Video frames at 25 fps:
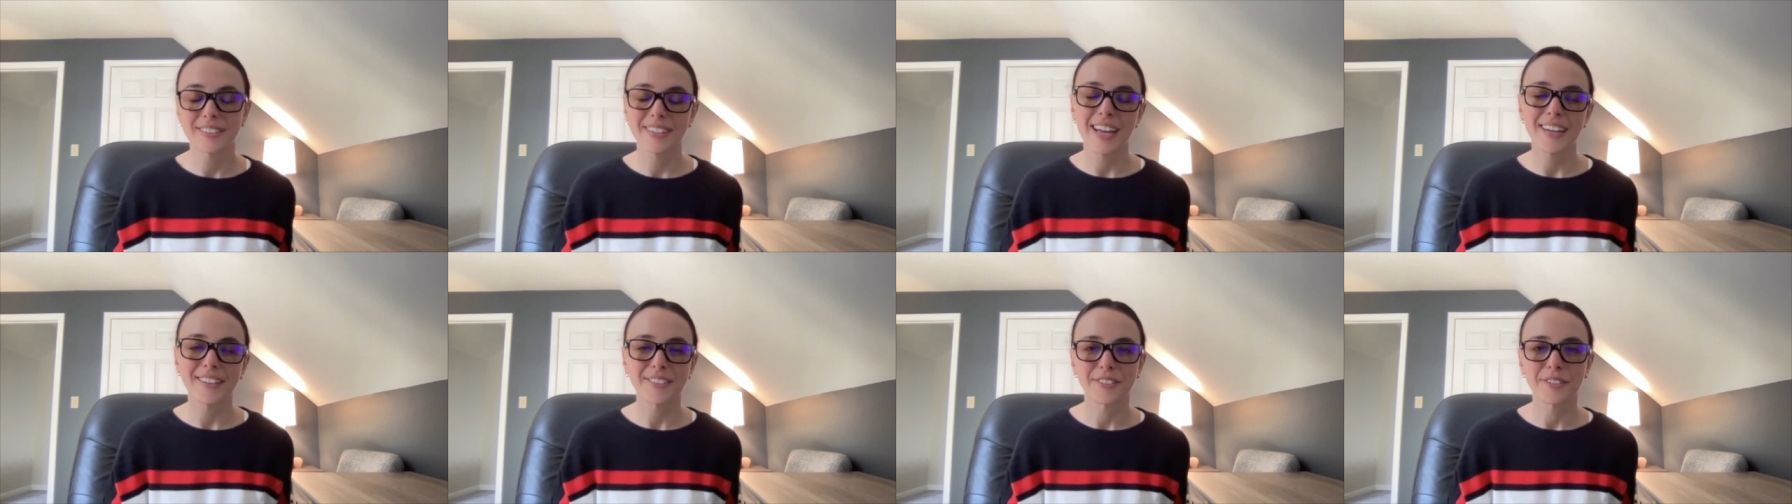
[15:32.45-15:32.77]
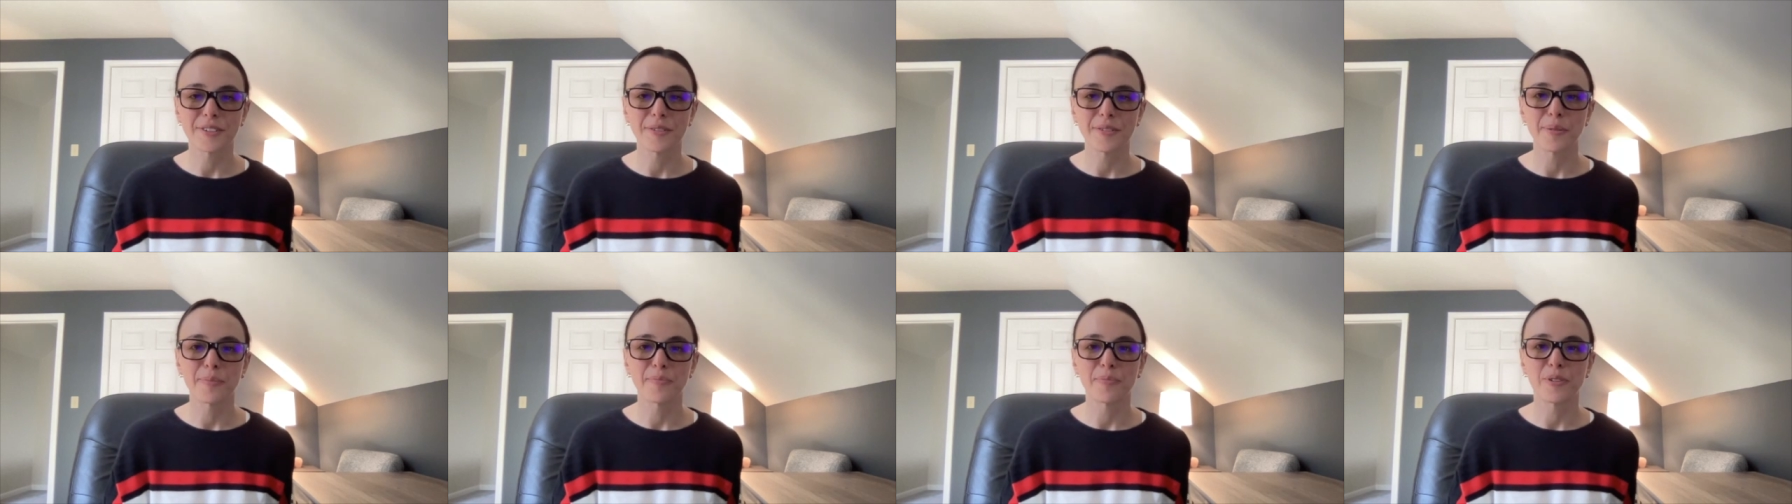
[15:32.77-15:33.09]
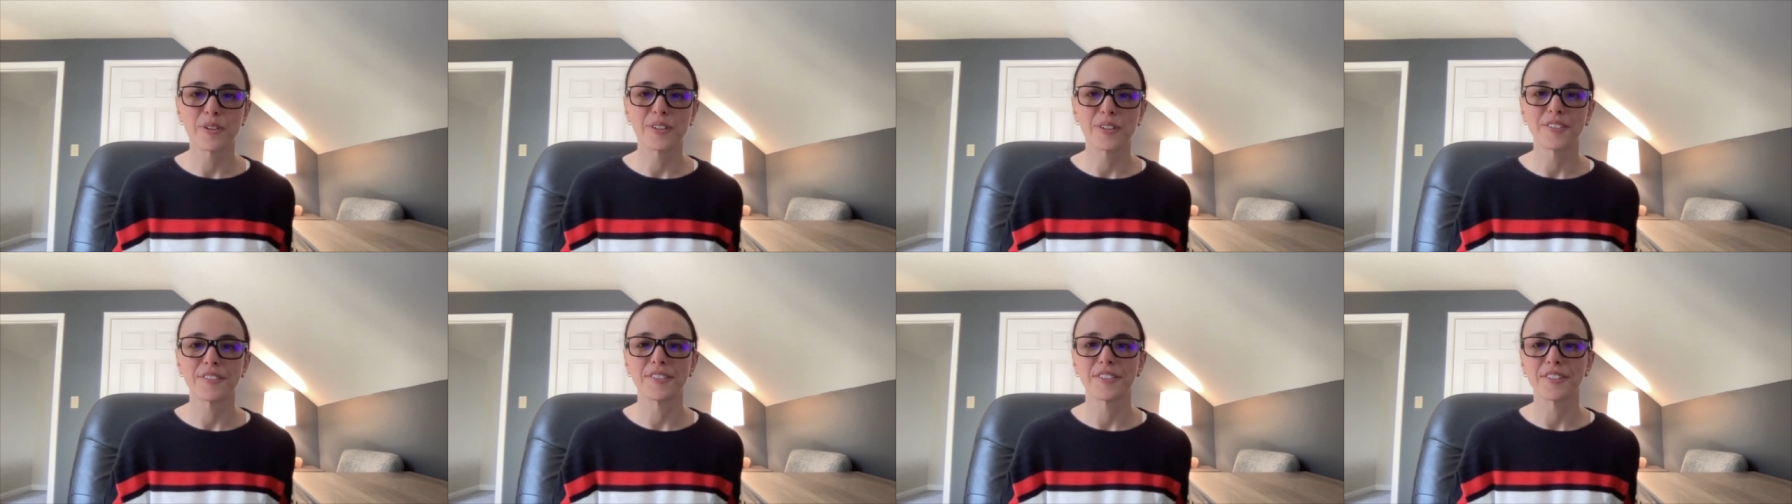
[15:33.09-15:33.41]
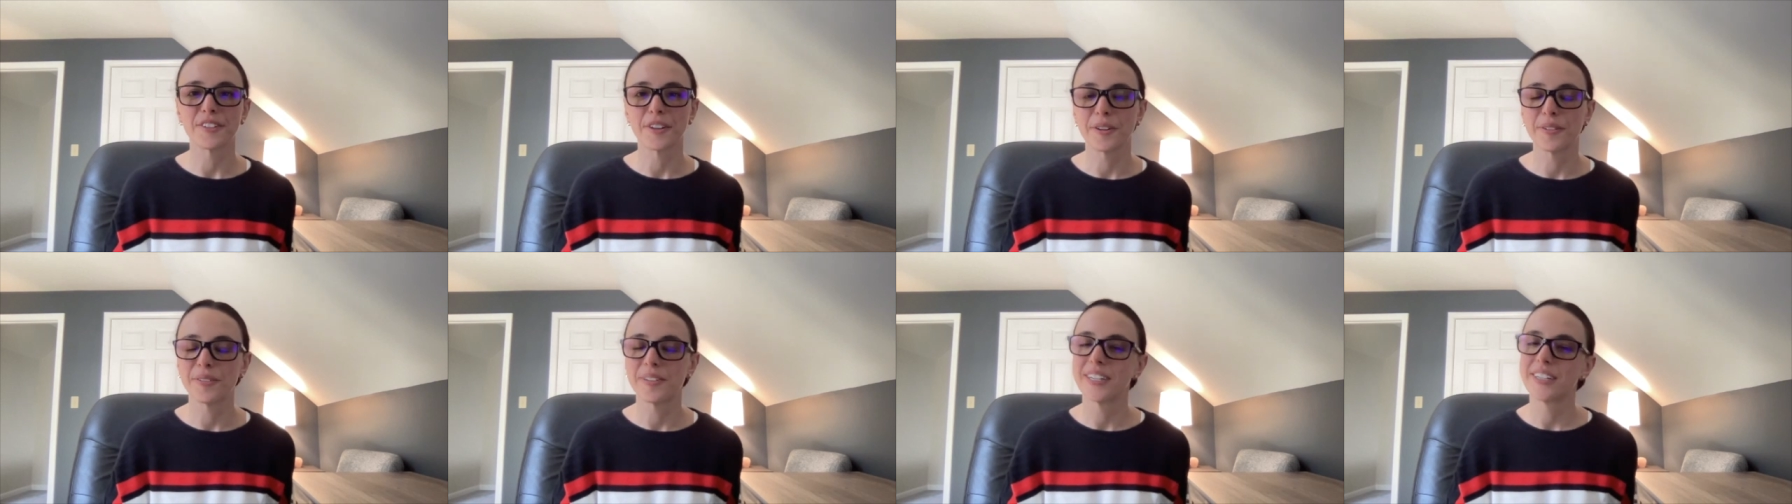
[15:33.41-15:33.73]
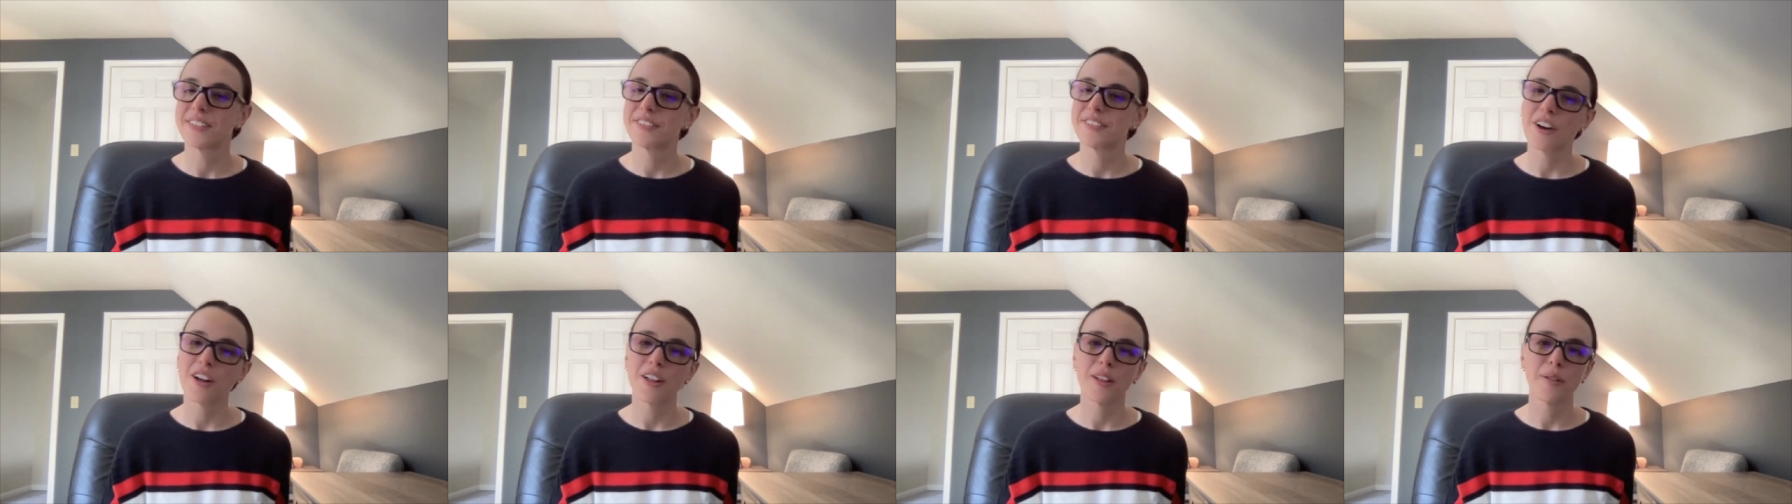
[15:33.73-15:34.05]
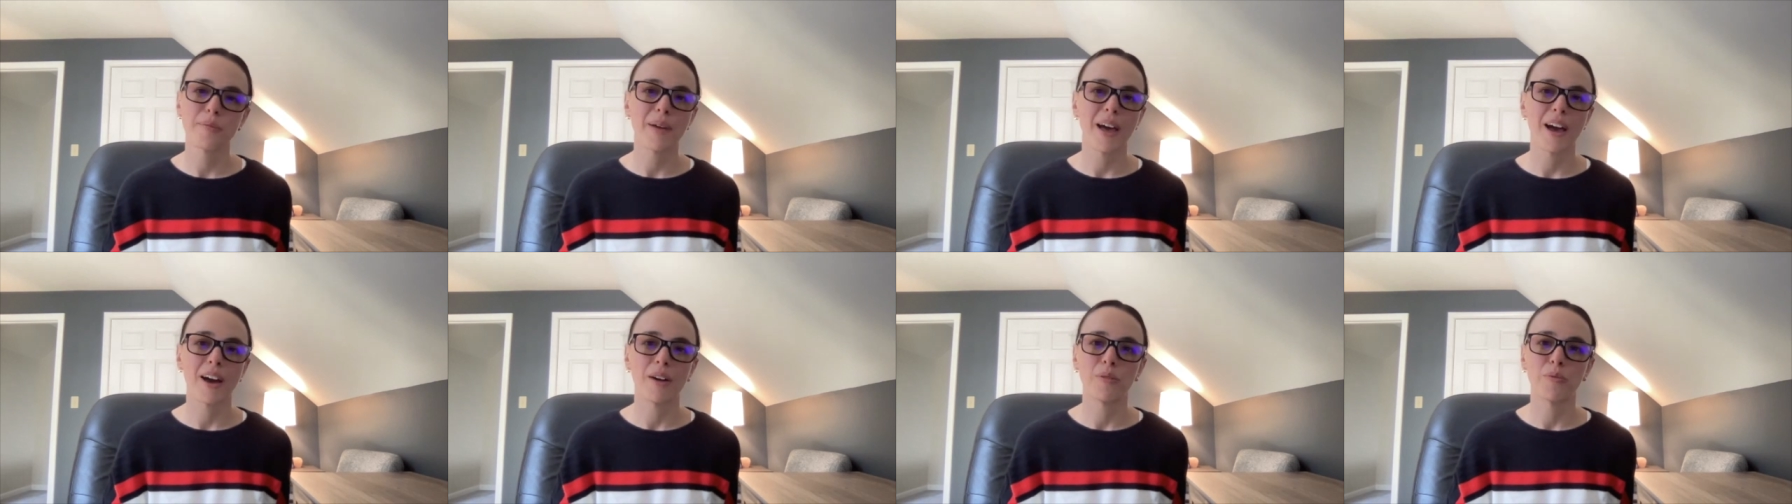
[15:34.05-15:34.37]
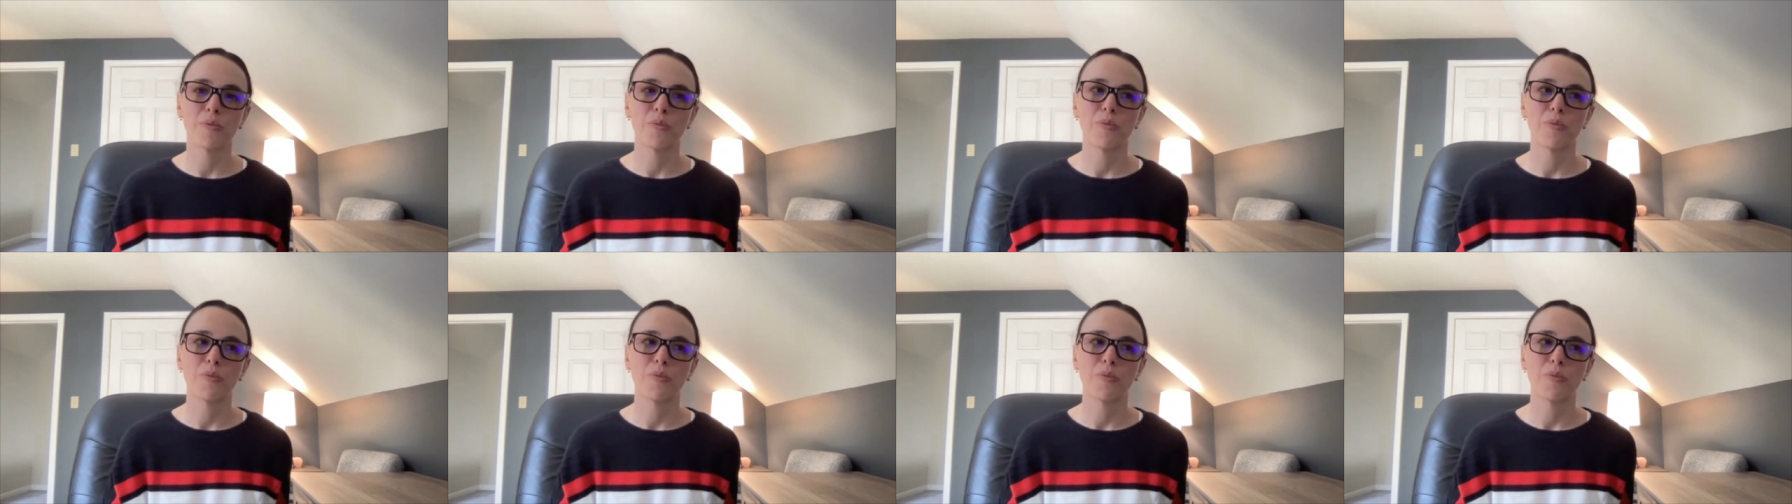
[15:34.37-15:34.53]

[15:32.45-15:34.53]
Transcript: not so important. So it's all about